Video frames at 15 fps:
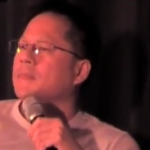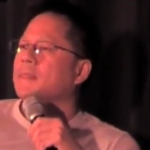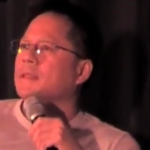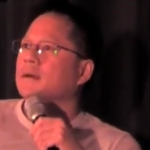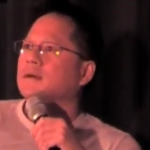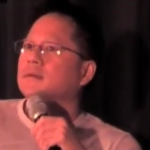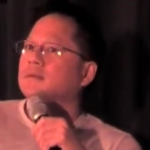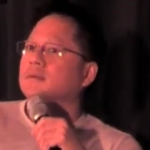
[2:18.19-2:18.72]
Not
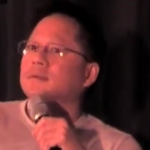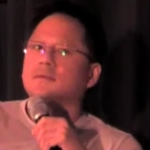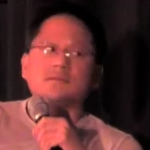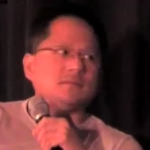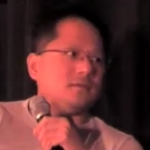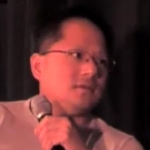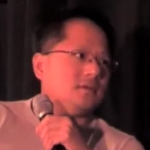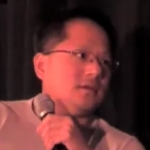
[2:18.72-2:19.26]
their numbers.
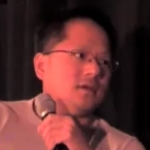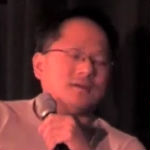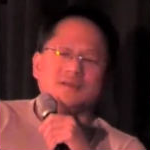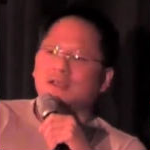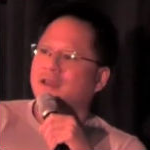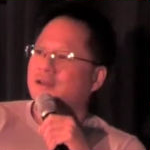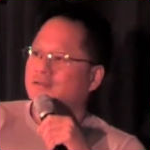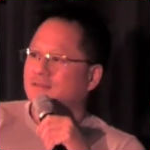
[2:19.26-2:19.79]

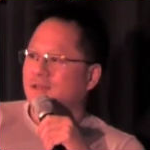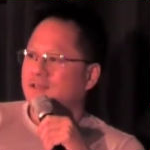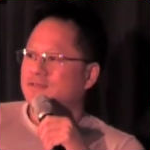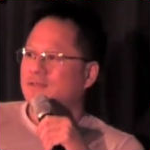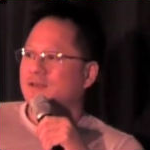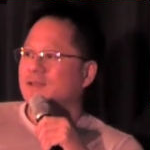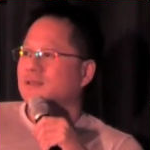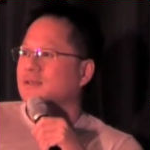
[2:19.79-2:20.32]
Yeah, that's
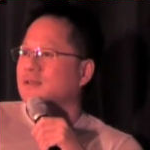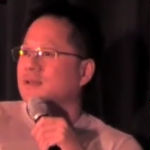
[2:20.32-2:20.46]
right.